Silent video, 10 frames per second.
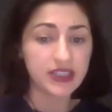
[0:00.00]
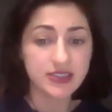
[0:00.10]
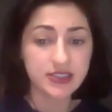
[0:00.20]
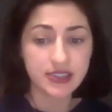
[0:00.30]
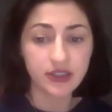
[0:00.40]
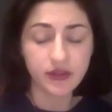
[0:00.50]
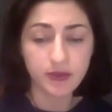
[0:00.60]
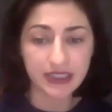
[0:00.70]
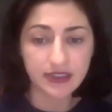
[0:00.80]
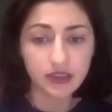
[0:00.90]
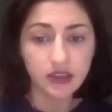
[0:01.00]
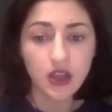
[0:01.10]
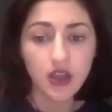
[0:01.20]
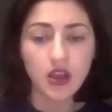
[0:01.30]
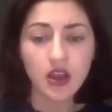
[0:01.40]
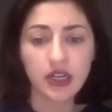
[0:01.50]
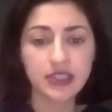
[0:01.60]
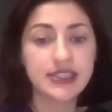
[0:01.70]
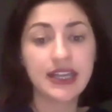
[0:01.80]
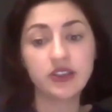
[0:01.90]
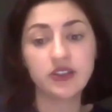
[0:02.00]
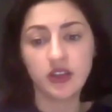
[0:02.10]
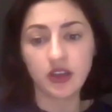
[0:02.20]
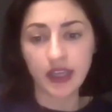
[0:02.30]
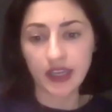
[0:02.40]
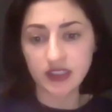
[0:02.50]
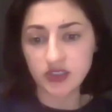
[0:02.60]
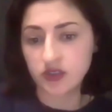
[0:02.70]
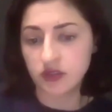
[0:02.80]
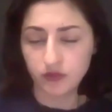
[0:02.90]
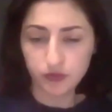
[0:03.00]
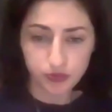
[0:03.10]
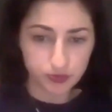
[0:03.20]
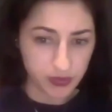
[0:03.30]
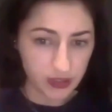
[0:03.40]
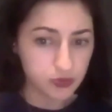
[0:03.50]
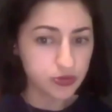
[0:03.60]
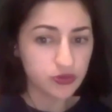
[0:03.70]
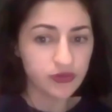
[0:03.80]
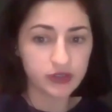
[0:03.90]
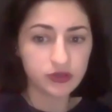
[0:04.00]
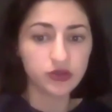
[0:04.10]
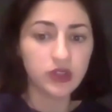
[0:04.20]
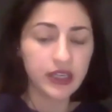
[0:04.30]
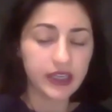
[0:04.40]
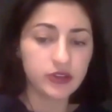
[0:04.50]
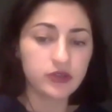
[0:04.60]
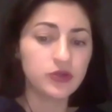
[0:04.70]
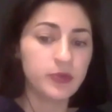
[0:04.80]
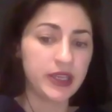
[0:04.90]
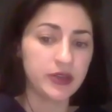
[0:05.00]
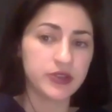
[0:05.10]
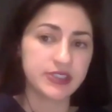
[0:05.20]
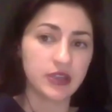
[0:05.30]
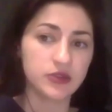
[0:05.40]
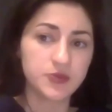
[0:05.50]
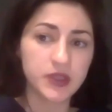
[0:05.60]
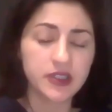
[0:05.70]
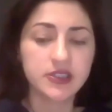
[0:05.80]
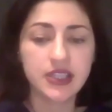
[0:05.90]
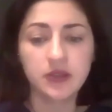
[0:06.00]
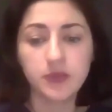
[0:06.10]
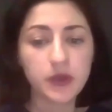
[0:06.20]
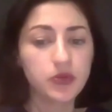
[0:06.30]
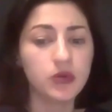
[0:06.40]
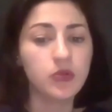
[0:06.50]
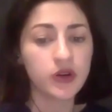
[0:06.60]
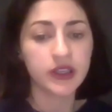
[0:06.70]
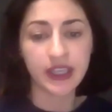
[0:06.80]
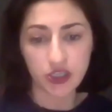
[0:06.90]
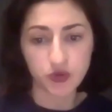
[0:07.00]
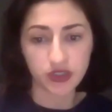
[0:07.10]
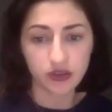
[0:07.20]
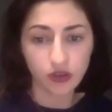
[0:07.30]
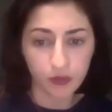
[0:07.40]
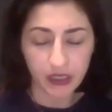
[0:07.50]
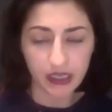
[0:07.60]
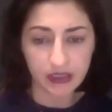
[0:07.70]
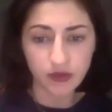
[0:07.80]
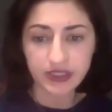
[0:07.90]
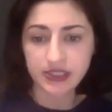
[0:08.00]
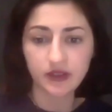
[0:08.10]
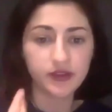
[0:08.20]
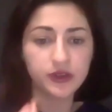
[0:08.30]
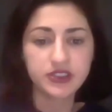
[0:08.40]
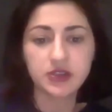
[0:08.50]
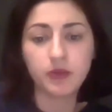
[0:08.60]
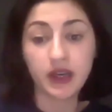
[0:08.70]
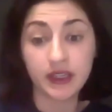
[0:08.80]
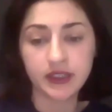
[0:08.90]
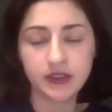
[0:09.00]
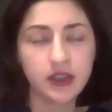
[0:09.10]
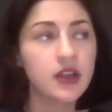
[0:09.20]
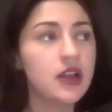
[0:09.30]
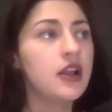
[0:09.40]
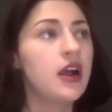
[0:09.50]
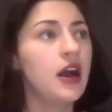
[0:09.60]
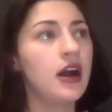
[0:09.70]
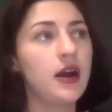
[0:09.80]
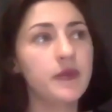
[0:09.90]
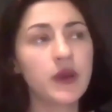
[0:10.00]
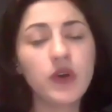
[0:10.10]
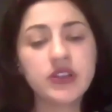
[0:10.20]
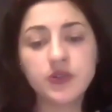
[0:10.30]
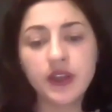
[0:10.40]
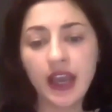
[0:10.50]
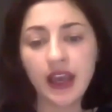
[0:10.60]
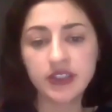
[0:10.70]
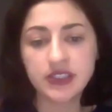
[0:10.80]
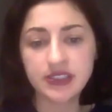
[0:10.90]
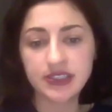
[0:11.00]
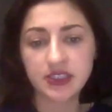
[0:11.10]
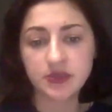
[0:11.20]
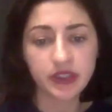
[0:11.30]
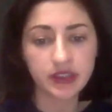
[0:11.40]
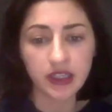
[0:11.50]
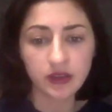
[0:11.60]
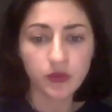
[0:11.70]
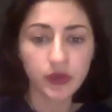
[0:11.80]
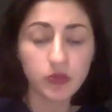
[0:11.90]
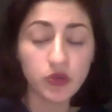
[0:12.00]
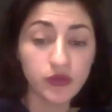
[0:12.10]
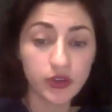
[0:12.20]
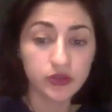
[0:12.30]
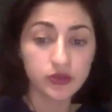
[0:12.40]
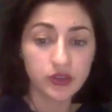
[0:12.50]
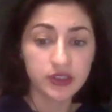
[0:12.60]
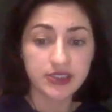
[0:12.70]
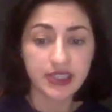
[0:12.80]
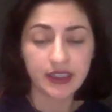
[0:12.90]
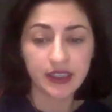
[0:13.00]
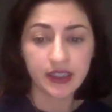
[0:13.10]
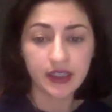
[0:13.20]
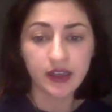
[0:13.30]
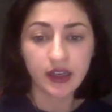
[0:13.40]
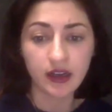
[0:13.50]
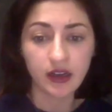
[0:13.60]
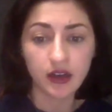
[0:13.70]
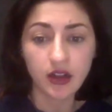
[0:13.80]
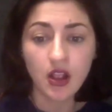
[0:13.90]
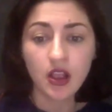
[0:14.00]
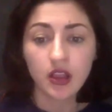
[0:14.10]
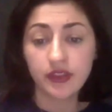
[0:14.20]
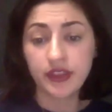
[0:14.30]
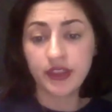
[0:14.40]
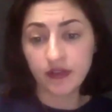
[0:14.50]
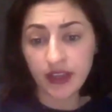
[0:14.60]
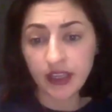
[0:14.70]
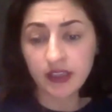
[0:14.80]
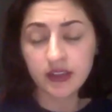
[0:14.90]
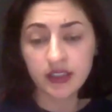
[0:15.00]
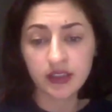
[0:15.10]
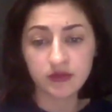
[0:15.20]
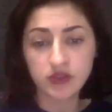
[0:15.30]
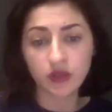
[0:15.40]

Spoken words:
does this even matter, because that has been proven to lead to better results, because then people are more engaged with the topic. Otherwise, they feel it's a burden. Once we have this assessment done, we move on to understanding the event and so